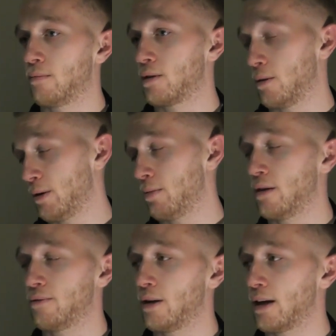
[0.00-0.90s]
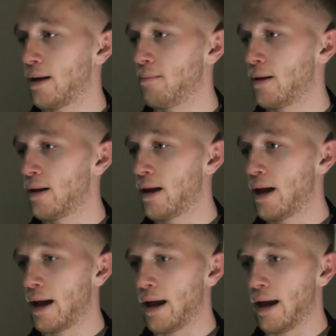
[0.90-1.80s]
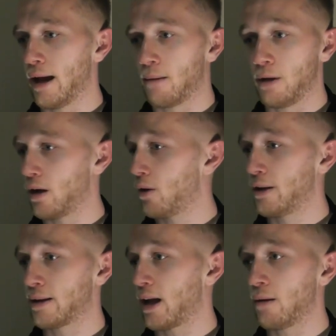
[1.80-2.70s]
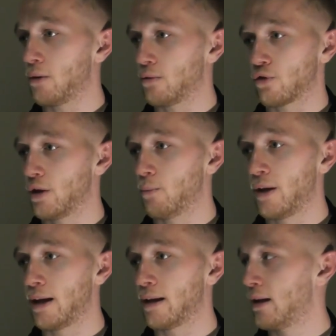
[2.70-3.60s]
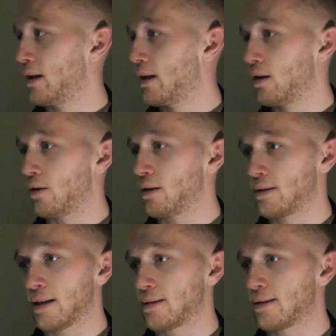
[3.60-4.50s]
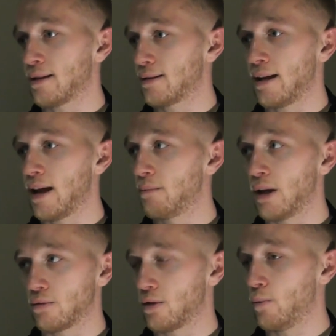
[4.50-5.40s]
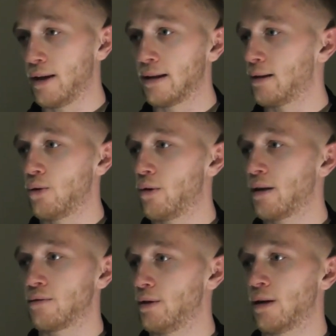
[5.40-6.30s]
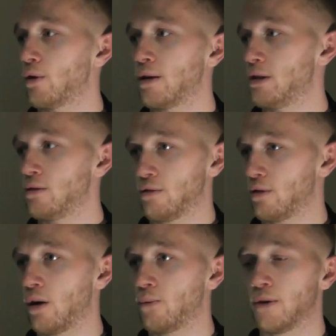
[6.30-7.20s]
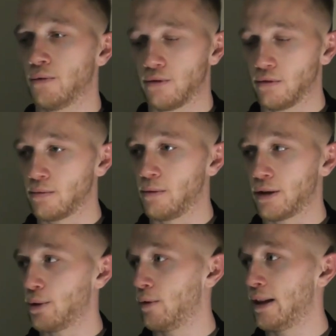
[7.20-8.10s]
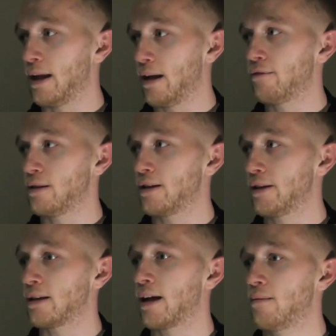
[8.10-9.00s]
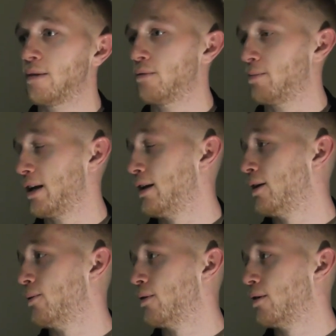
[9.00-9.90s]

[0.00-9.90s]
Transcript: to prepare for the game, and we'll go into Cobh and try and win it. Like, that's the aim now, is to win the 2 games. We don't want to be just going for results. We want to win every single game that we're playing now.